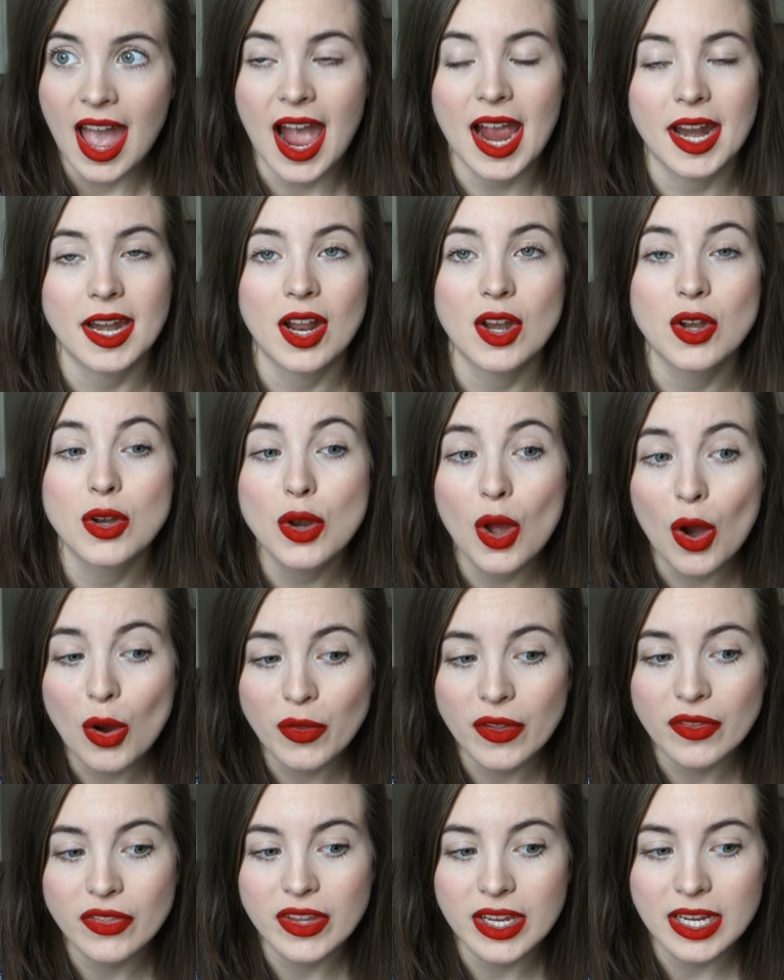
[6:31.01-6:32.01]
And I know
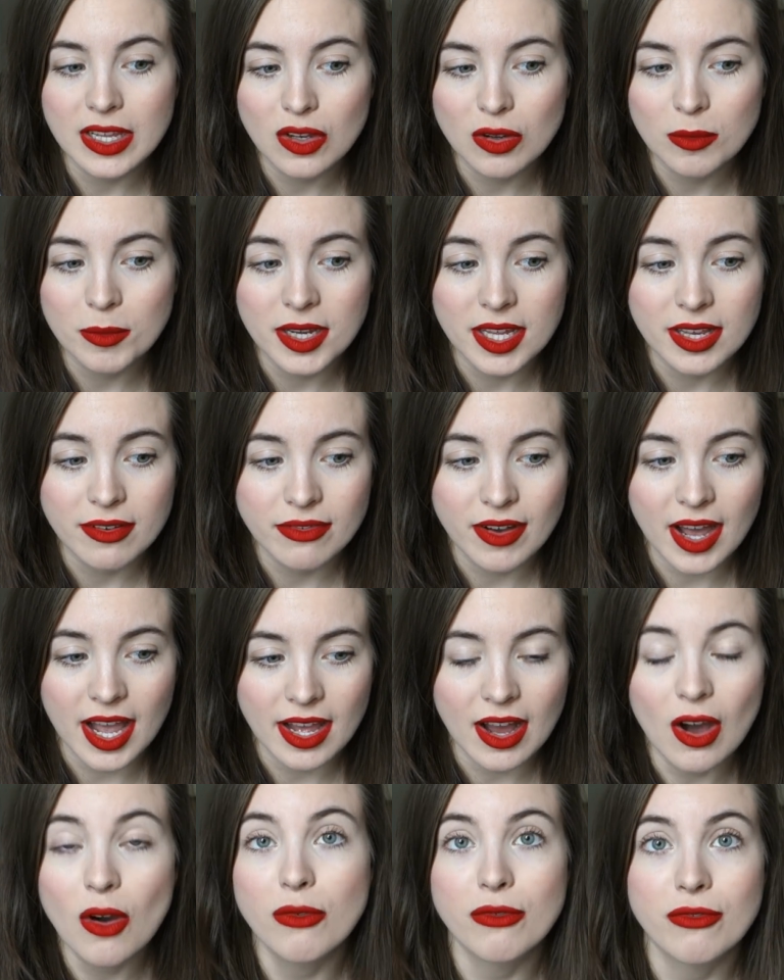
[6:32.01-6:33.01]
that the Illuminae
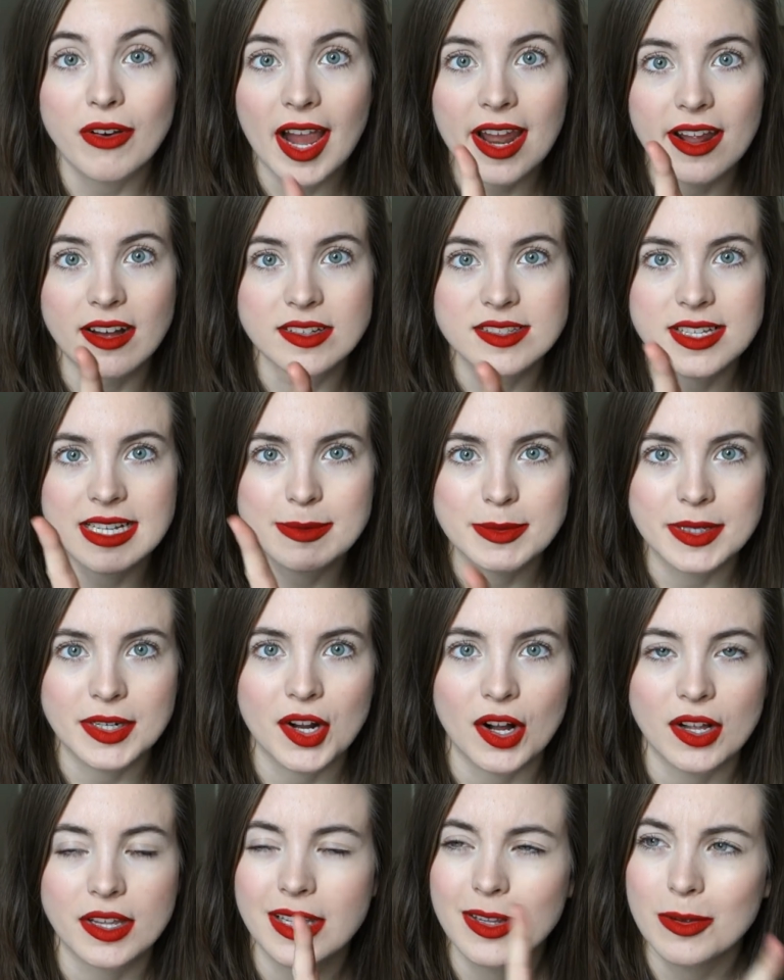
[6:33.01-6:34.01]
files, that's what they're
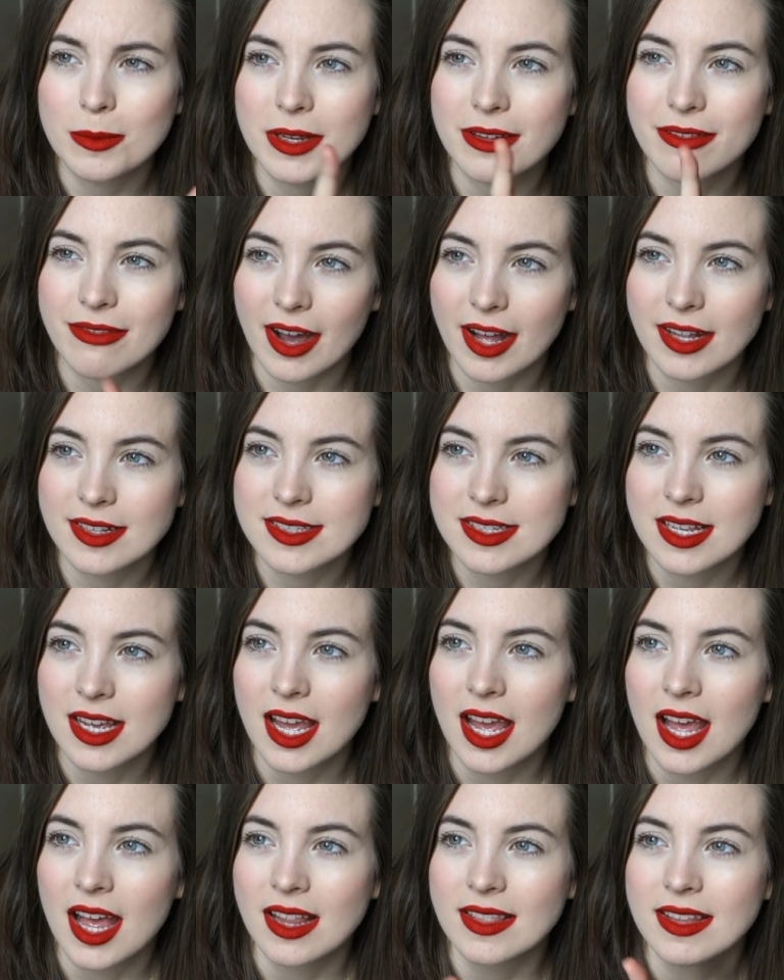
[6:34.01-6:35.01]
called, Illuminae files,
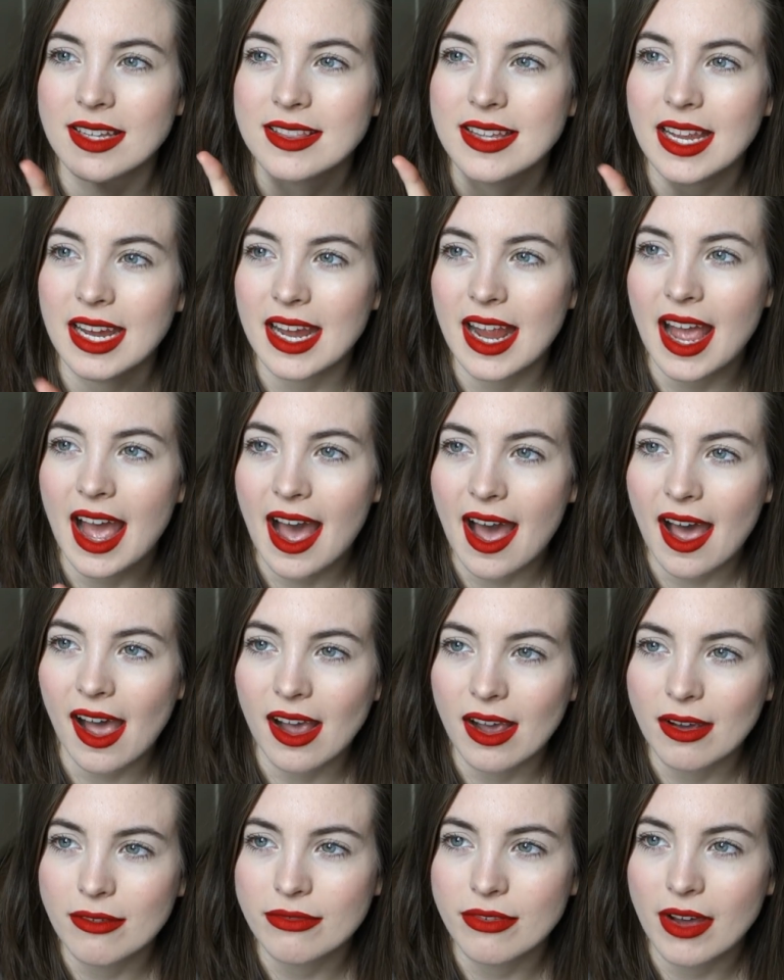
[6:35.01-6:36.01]
that they
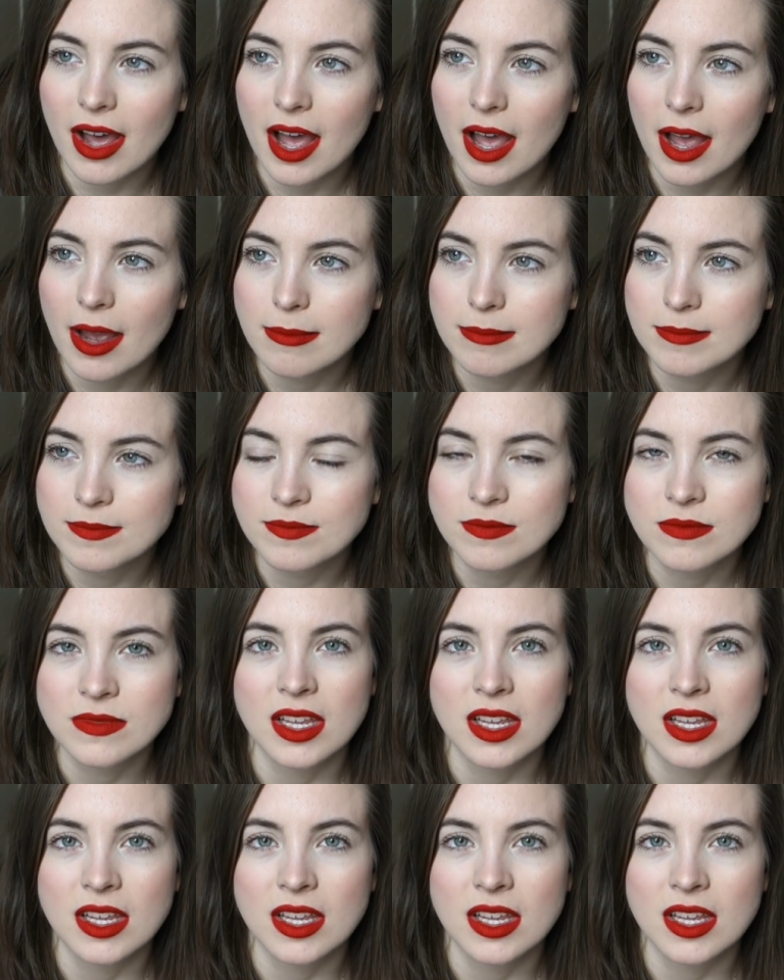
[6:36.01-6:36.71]
have